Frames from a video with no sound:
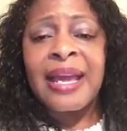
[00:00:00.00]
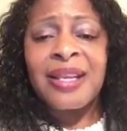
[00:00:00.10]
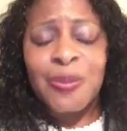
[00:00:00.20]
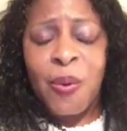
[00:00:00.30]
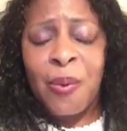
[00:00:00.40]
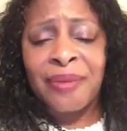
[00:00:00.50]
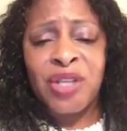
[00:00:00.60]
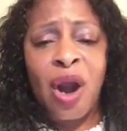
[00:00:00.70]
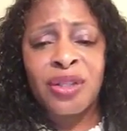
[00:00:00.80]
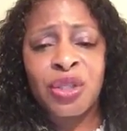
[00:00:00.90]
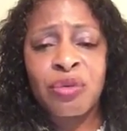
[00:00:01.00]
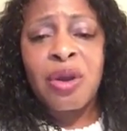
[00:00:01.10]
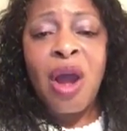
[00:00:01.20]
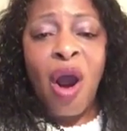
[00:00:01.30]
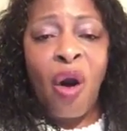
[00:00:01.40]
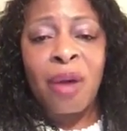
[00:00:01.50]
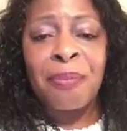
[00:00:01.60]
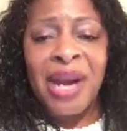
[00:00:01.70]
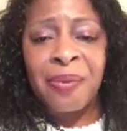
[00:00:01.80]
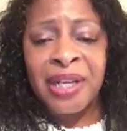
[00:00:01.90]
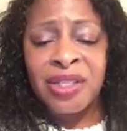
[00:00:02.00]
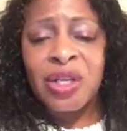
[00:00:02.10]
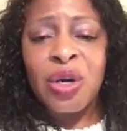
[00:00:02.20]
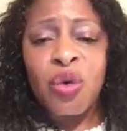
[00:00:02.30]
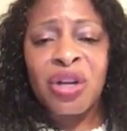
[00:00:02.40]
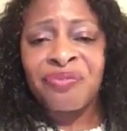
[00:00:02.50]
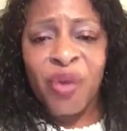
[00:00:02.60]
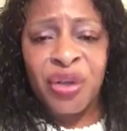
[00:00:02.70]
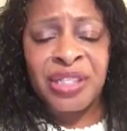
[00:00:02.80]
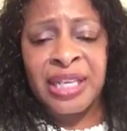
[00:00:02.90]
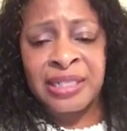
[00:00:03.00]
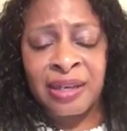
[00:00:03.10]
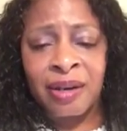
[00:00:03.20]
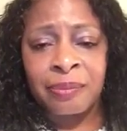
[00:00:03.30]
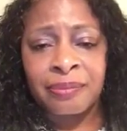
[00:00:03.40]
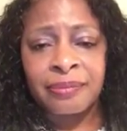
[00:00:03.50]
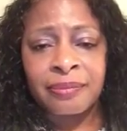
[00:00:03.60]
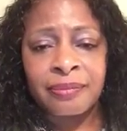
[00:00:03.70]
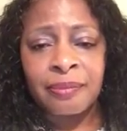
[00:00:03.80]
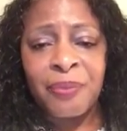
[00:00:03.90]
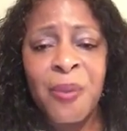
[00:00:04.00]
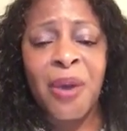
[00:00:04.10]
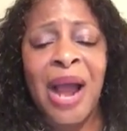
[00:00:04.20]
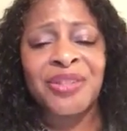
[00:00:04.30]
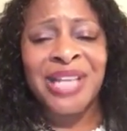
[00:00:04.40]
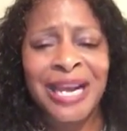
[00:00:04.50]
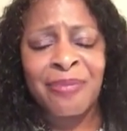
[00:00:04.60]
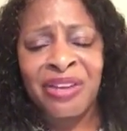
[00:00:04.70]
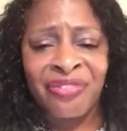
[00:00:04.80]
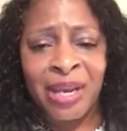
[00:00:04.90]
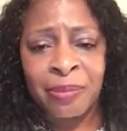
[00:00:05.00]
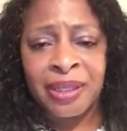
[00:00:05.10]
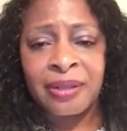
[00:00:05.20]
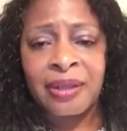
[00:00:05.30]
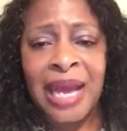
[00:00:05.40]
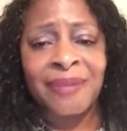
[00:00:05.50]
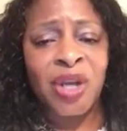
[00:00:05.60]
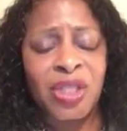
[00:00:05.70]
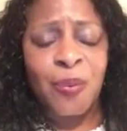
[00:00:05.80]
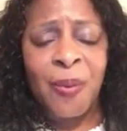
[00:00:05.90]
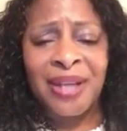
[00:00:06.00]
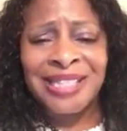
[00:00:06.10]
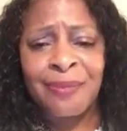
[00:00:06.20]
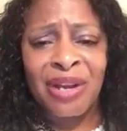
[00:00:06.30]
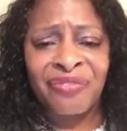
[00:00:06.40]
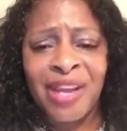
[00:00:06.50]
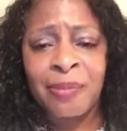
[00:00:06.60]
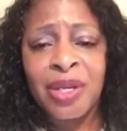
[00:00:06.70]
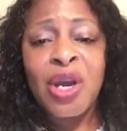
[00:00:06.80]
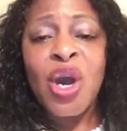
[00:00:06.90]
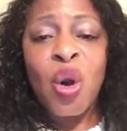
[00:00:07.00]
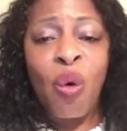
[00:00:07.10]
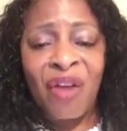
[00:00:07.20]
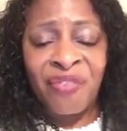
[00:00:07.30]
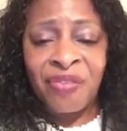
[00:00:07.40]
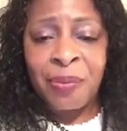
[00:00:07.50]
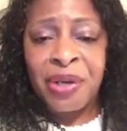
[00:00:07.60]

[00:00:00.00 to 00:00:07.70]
Some people I talk to are Americans who converted to Islam. People outside of my family. I talk to people outside of my family who are from the